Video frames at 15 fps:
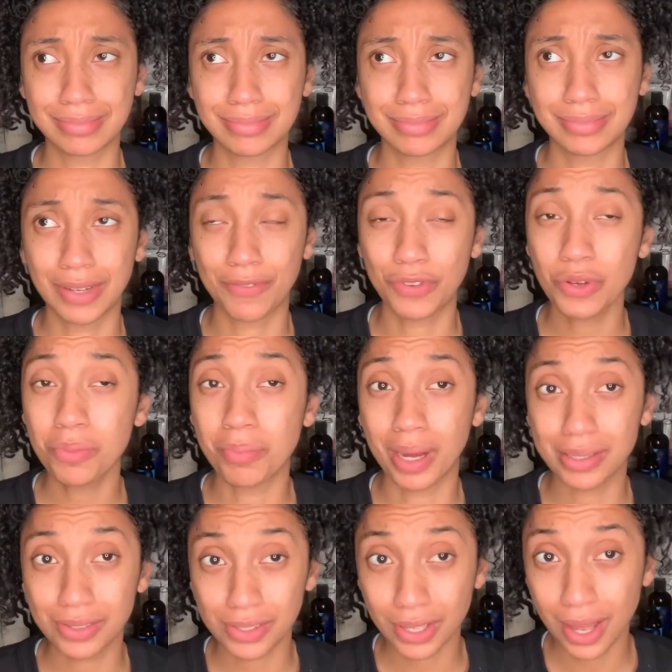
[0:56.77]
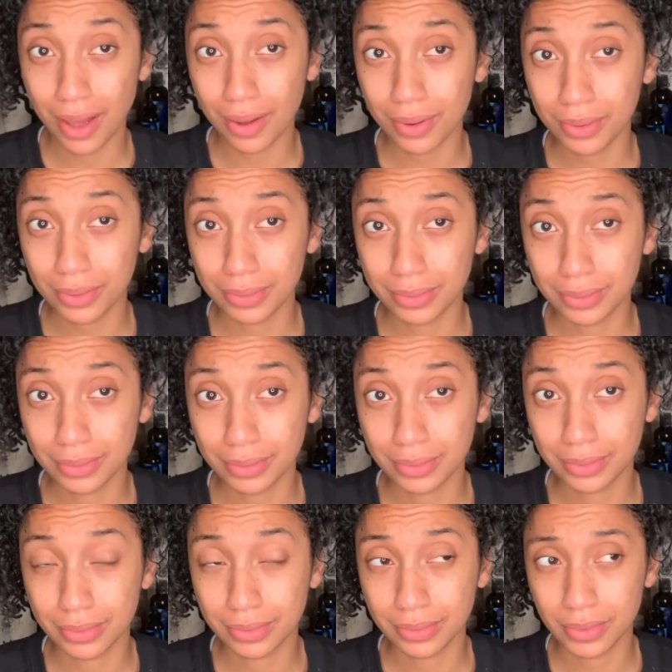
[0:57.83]
a few months ago.
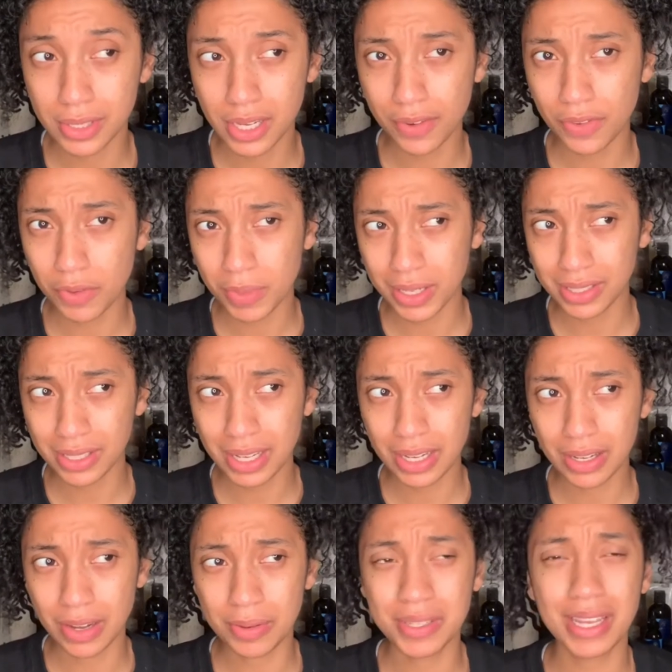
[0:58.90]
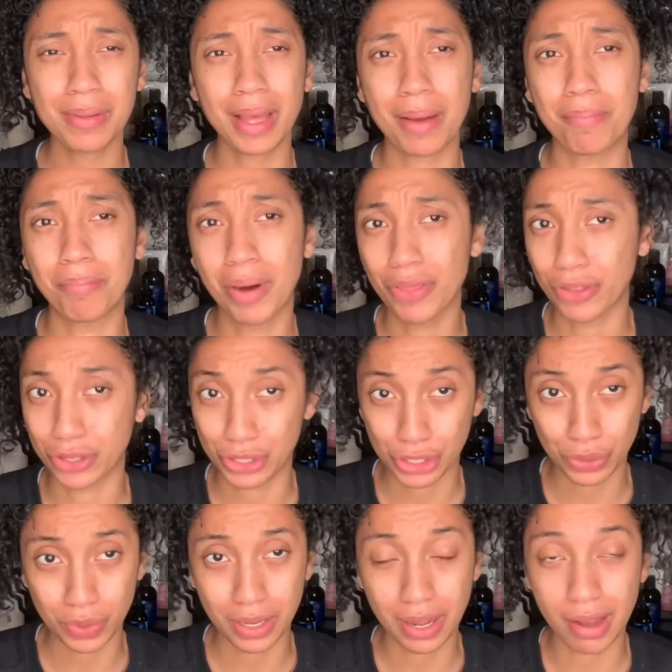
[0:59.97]
Was it a few months ago? I would say like a month or two
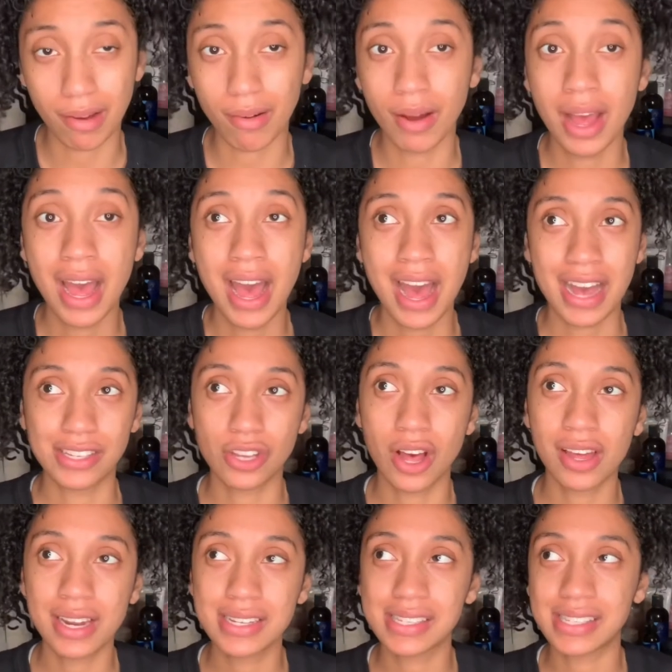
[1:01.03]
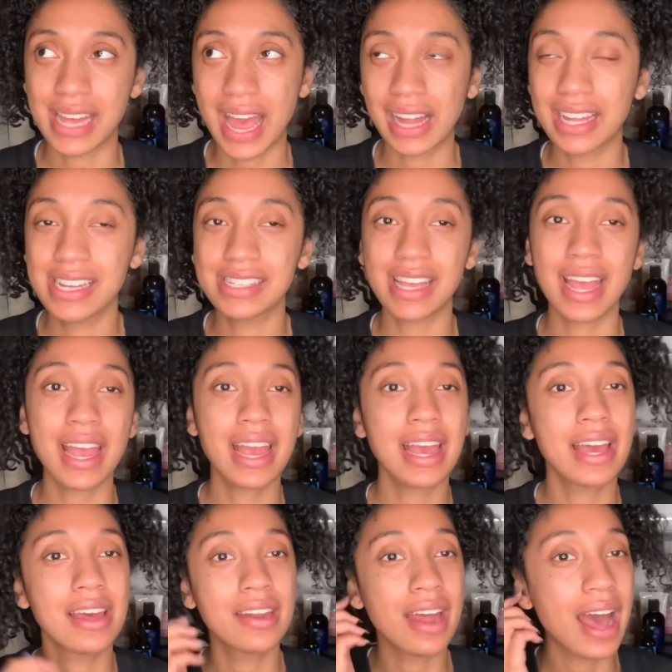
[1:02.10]
ago. I saw it in Sally's
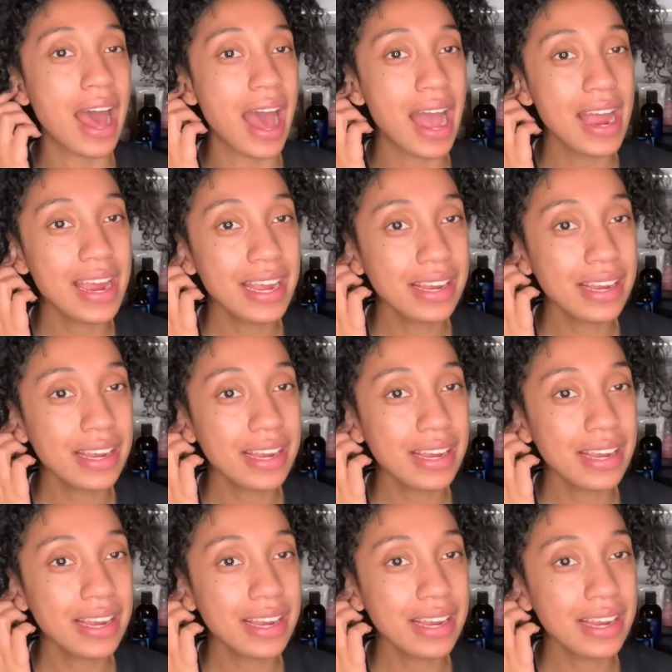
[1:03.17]
and I